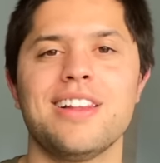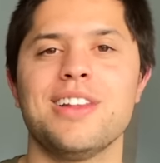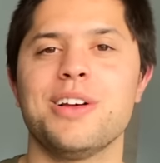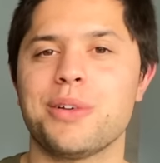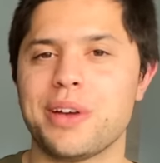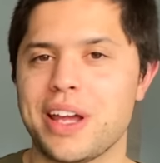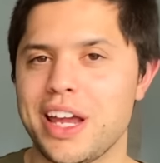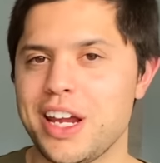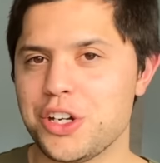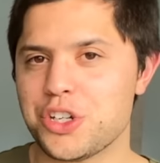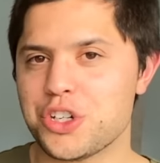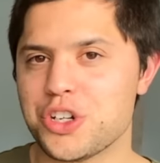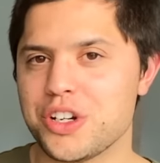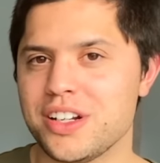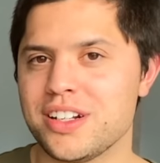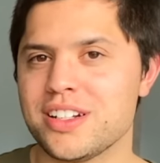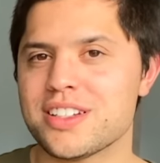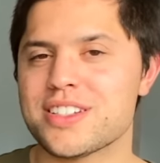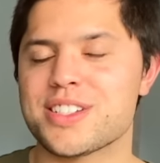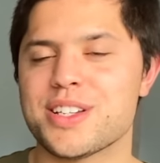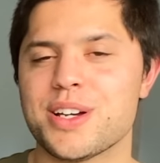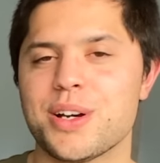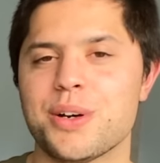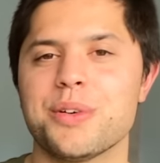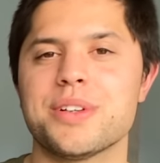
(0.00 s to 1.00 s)
location,
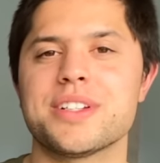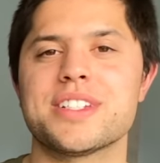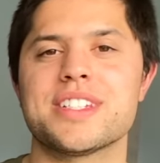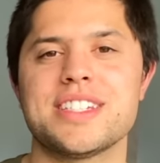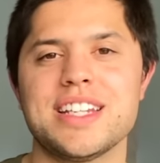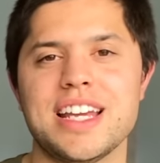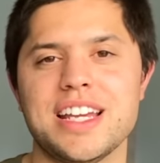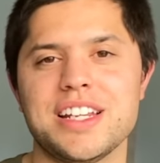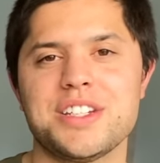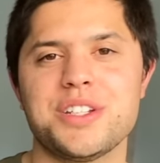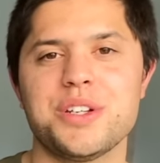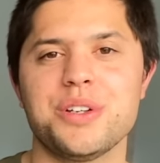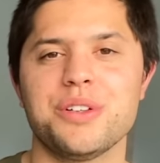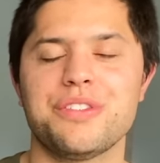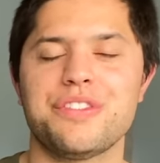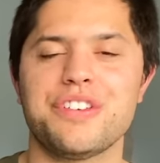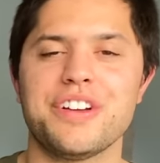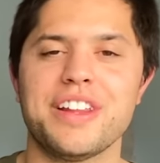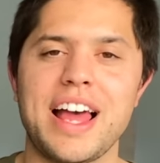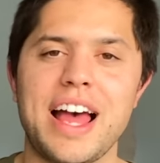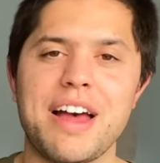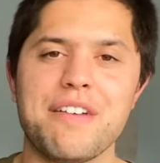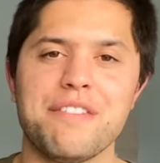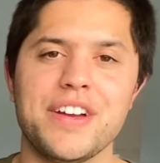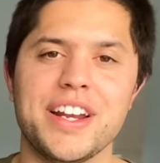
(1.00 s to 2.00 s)
so stay tuned for
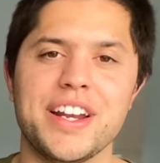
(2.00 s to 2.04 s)
that